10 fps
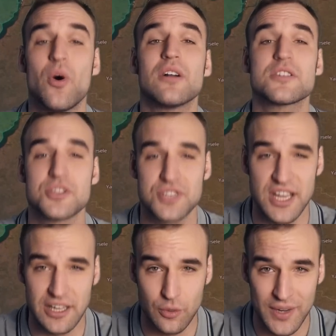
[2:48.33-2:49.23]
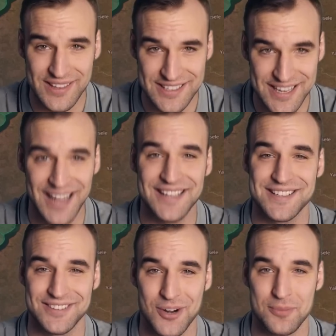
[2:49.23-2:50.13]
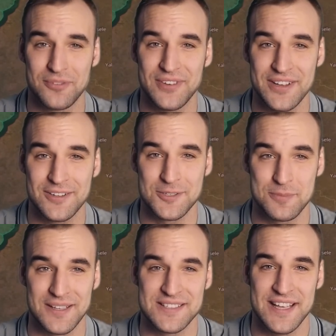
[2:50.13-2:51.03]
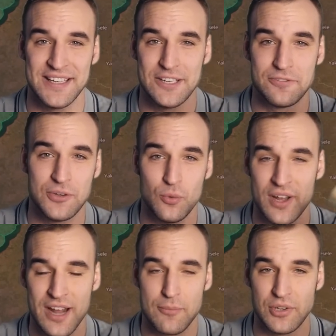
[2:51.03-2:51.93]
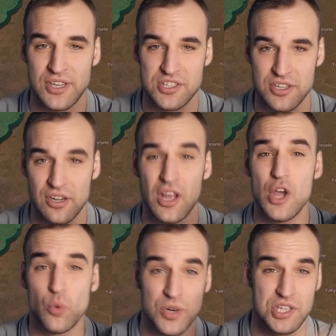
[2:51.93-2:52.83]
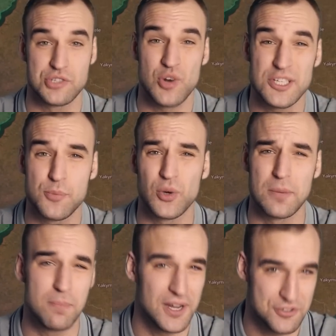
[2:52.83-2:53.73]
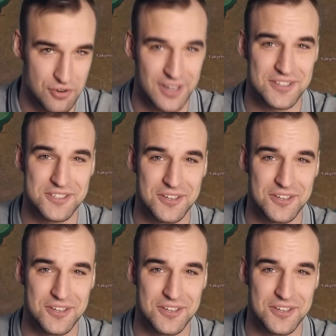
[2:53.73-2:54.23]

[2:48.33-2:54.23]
you also take away the tanks and the armored vehicles because they need fuel and ammunition, which are transported by trucks.